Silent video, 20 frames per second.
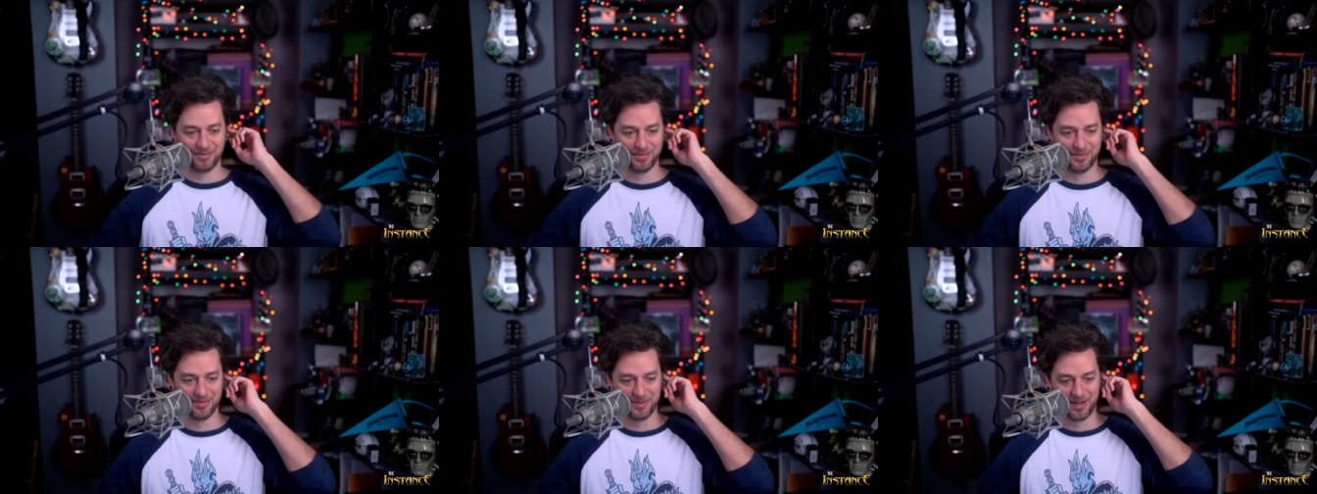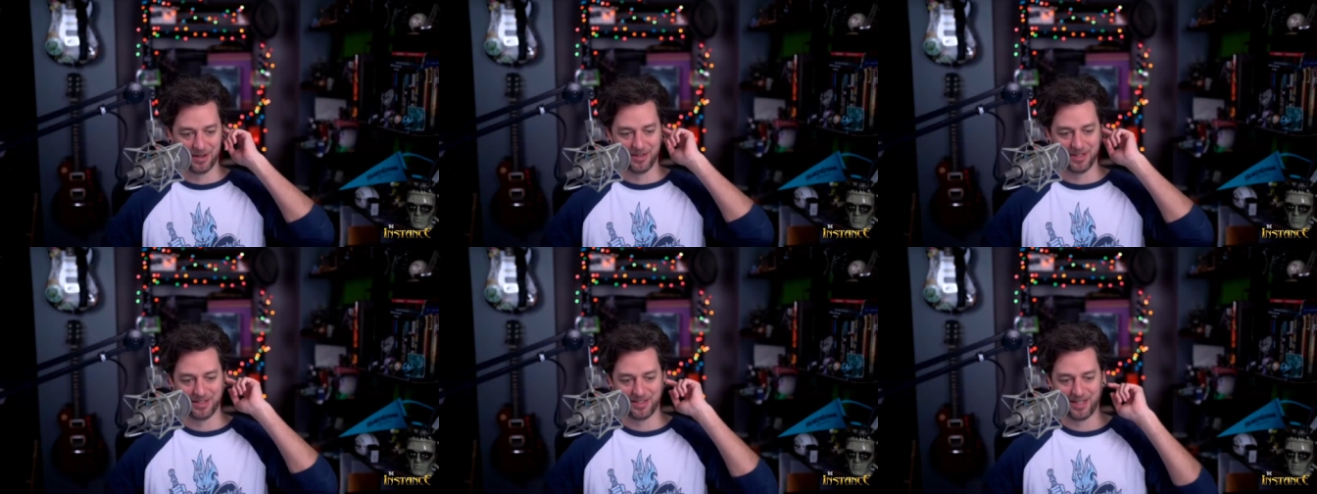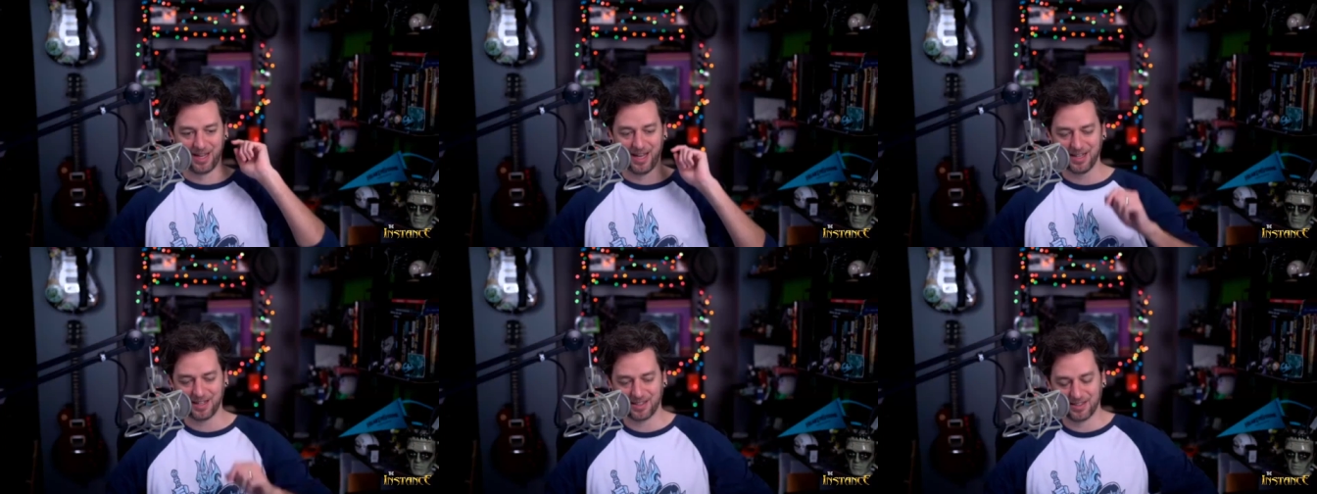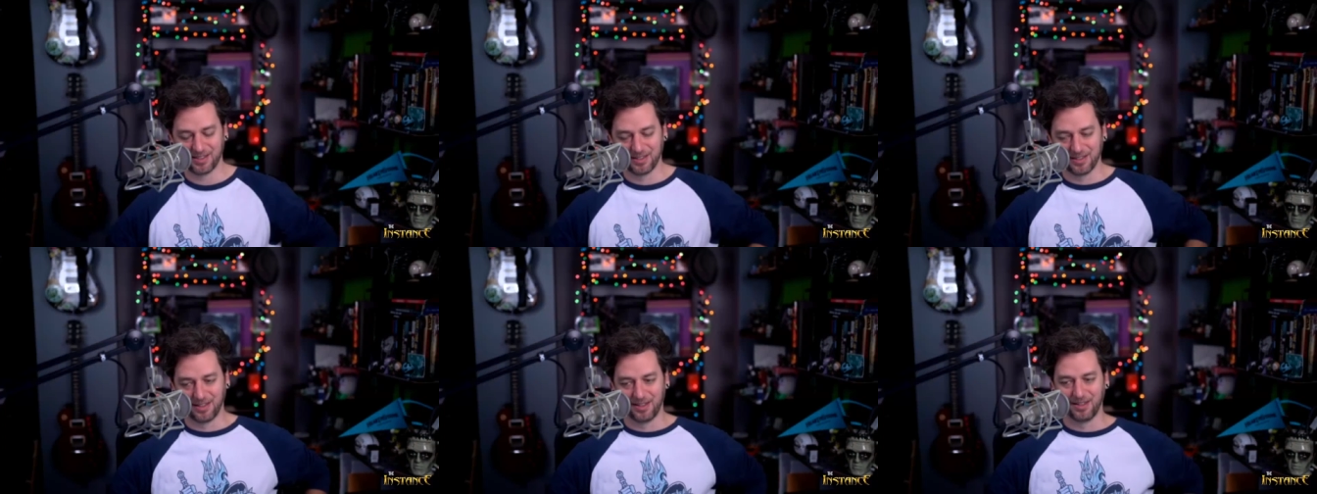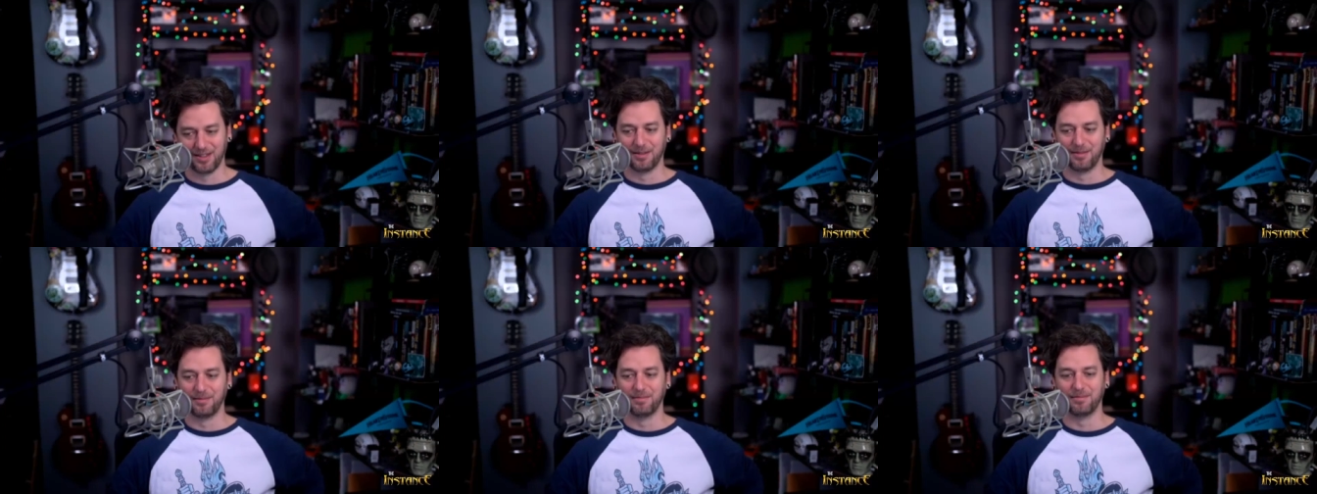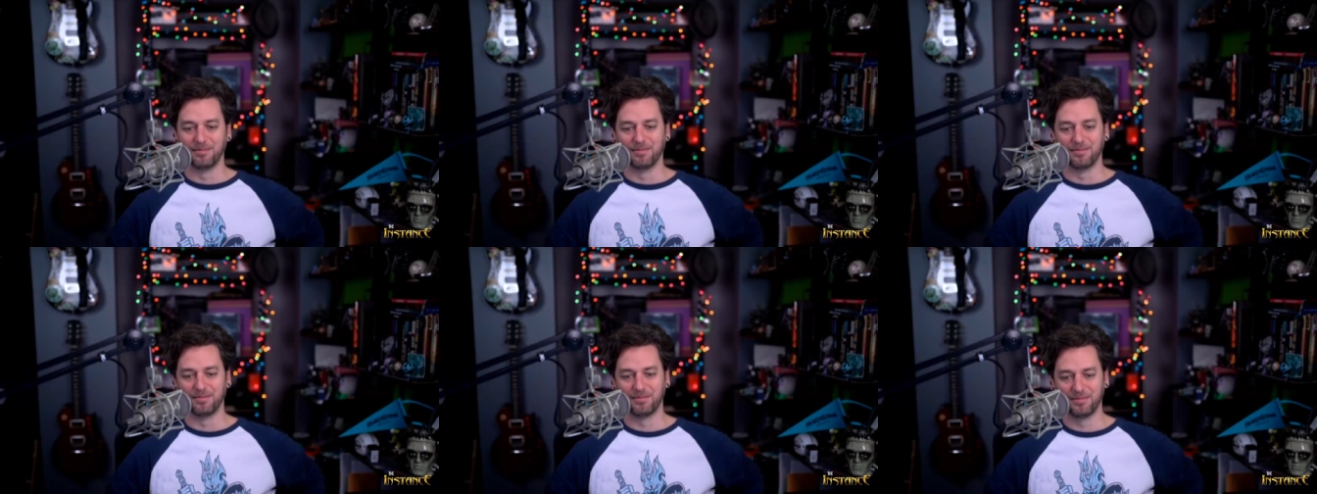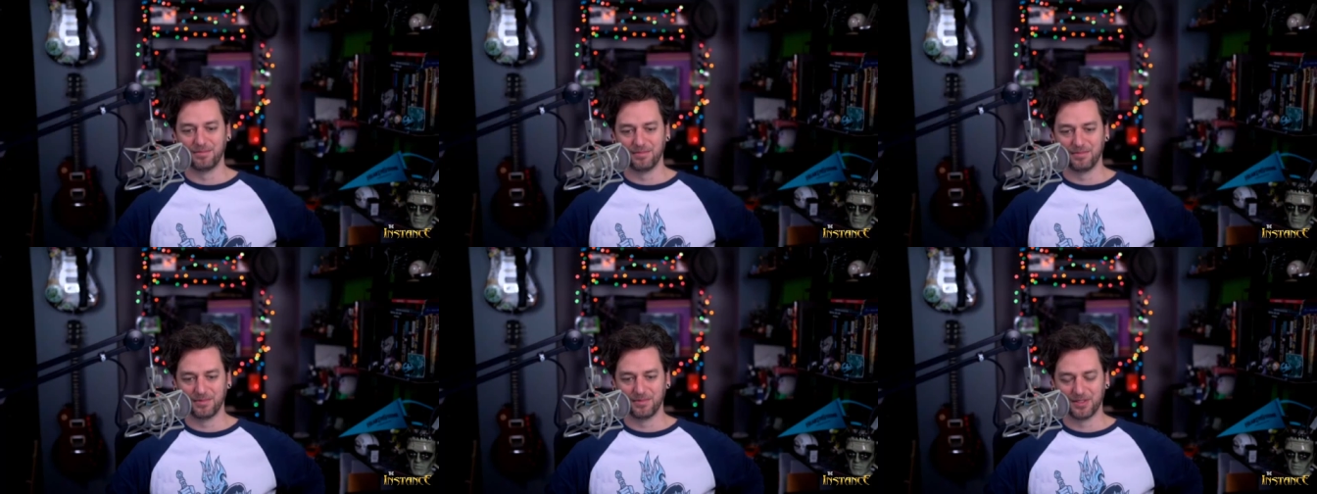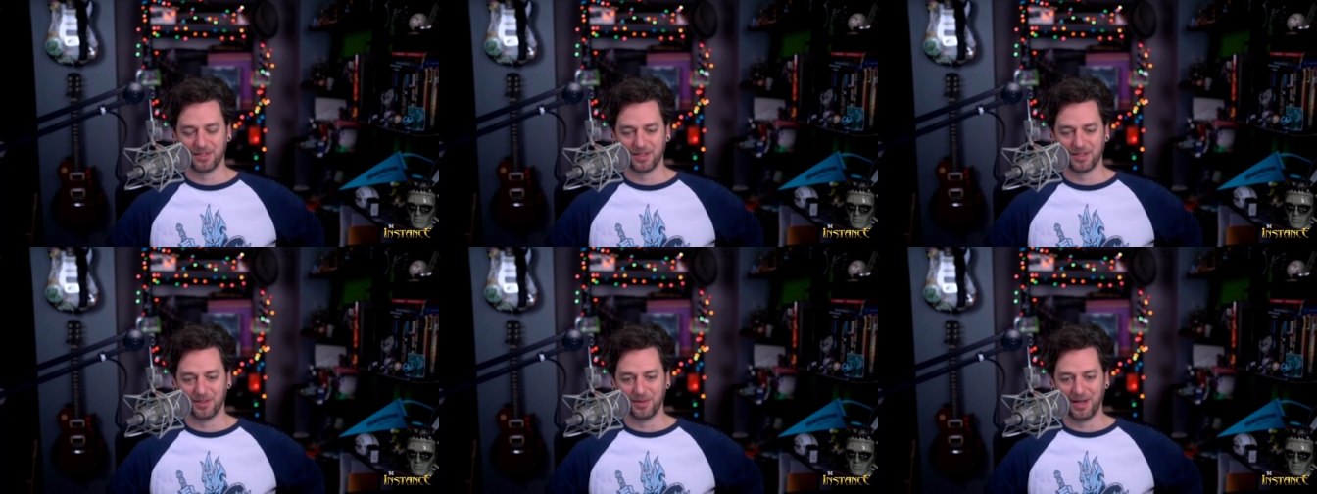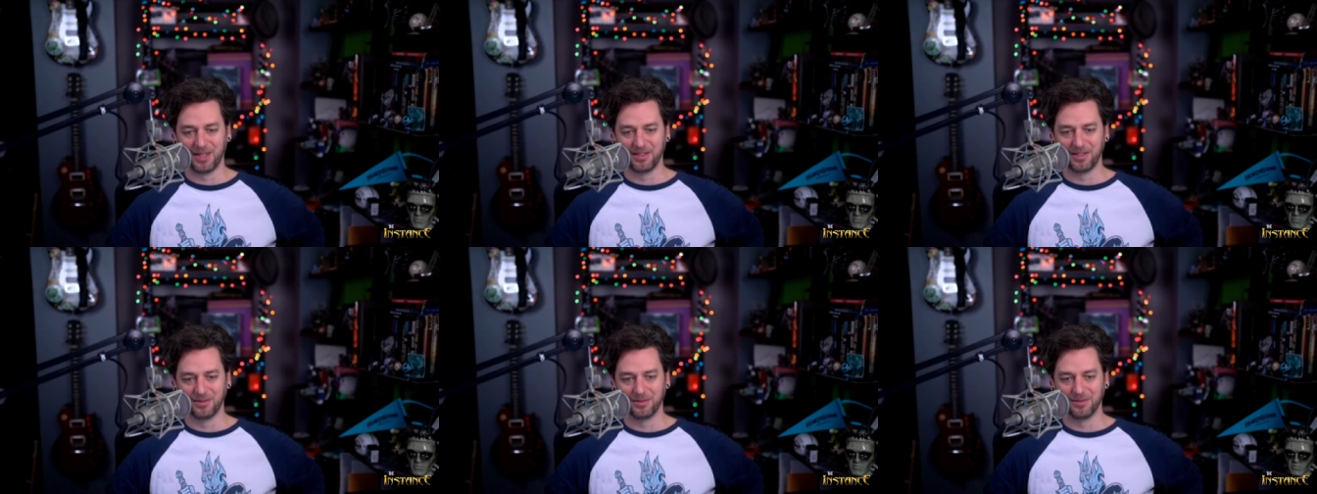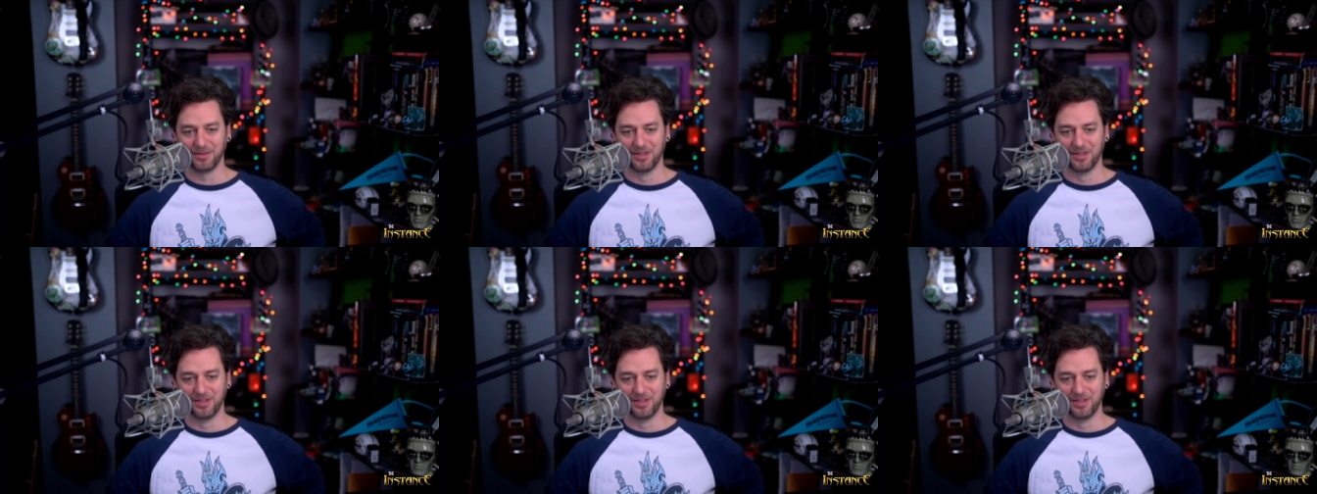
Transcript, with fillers: Yeah. Tech. Um, yeah fair point. Maybe so it's